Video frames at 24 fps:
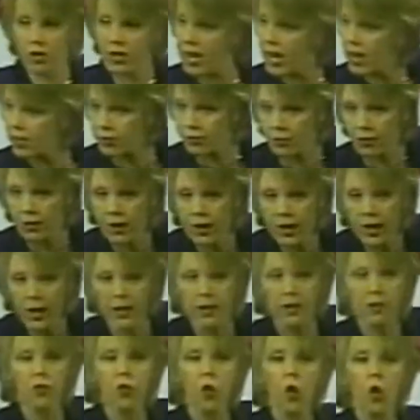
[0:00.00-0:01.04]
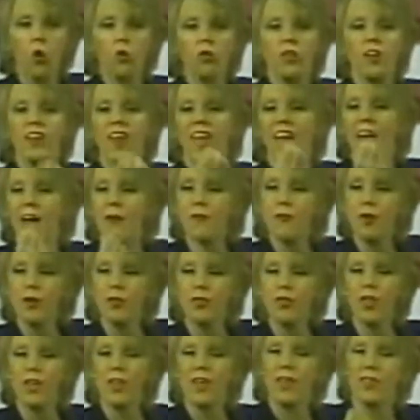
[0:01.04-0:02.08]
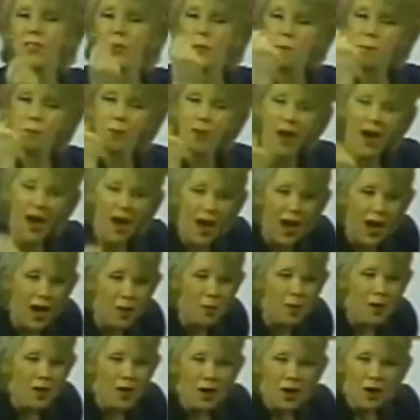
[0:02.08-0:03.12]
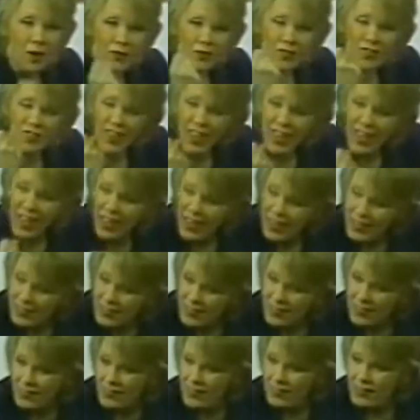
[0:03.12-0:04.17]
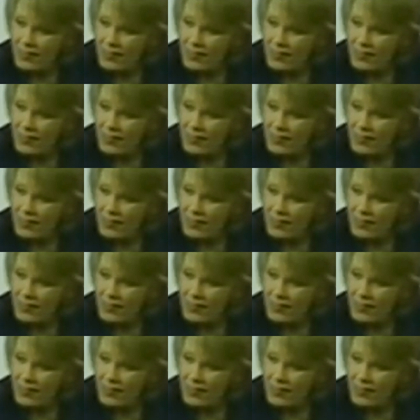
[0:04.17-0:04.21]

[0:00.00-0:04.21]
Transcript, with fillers: together and is holding everything in the palm of his hand.